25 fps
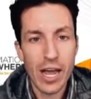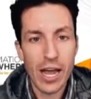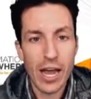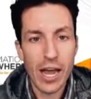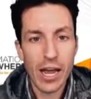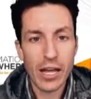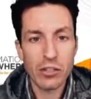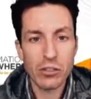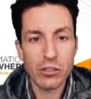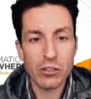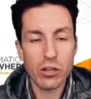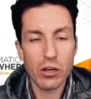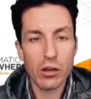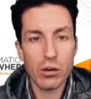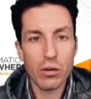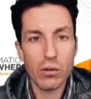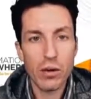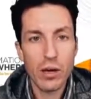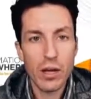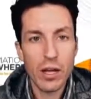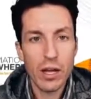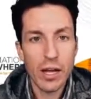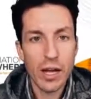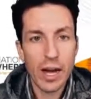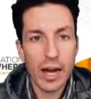And so
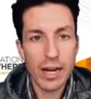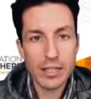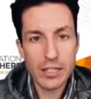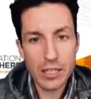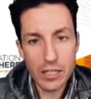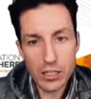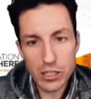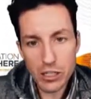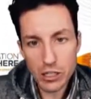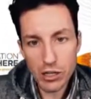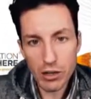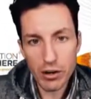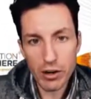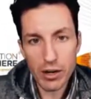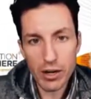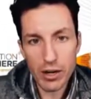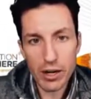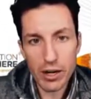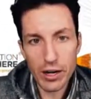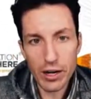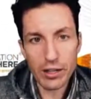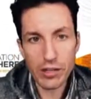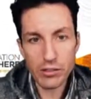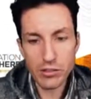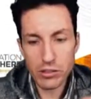a dictionary
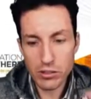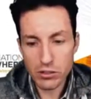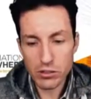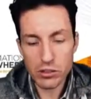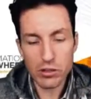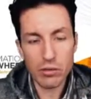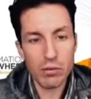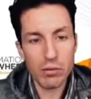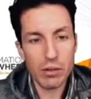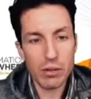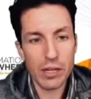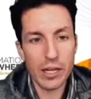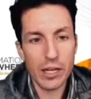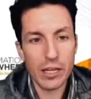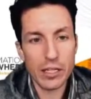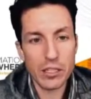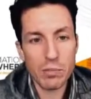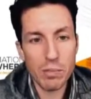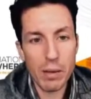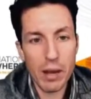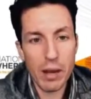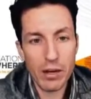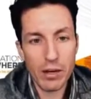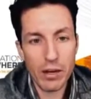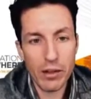allows us to really
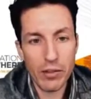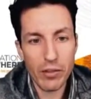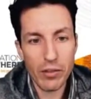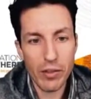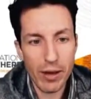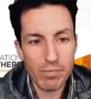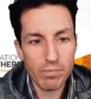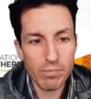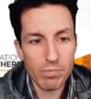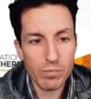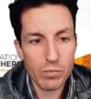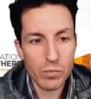expand on that.